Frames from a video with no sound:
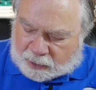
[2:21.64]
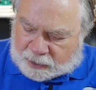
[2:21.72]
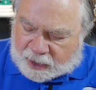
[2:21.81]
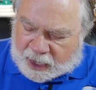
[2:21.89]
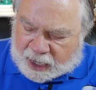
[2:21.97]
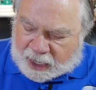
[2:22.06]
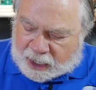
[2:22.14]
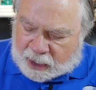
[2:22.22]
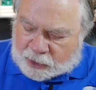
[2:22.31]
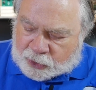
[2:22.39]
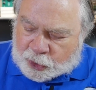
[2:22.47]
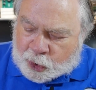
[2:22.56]

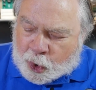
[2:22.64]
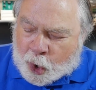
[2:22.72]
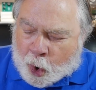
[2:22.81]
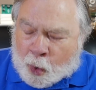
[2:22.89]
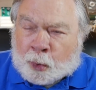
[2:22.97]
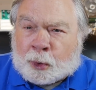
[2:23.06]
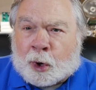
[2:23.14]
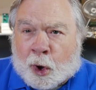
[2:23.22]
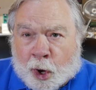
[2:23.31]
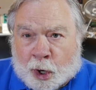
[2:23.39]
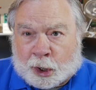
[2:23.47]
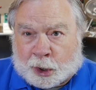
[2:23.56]
they no
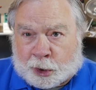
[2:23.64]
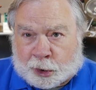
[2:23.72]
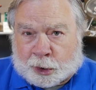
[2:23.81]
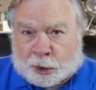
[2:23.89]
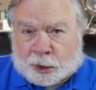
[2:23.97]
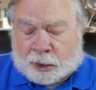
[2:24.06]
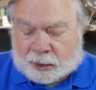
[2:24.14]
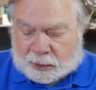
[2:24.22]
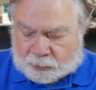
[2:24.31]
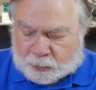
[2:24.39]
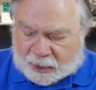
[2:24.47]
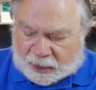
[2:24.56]
longer
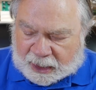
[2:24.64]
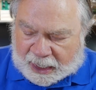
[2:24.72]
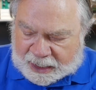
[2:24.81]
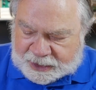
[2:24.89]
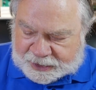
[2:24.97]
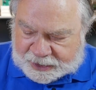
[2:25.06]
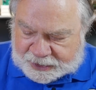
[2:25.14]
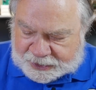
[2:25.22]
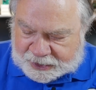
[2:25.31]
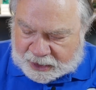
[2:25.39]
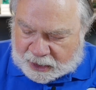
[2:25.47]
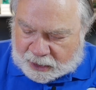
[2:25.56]
will
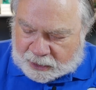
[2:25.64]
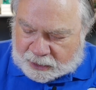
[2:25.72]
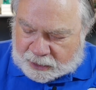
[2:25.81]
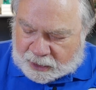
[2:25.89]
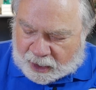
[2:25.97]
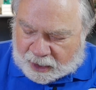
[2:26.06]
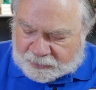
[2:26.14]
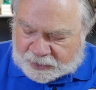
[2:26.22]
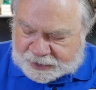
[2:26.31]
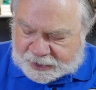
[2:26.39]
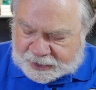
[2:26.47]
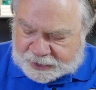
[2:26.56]
license
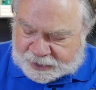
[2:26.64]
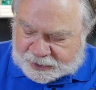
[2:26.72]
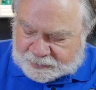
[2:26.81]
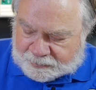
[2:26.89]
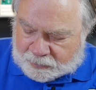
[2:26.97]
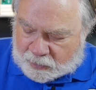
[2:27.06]
novices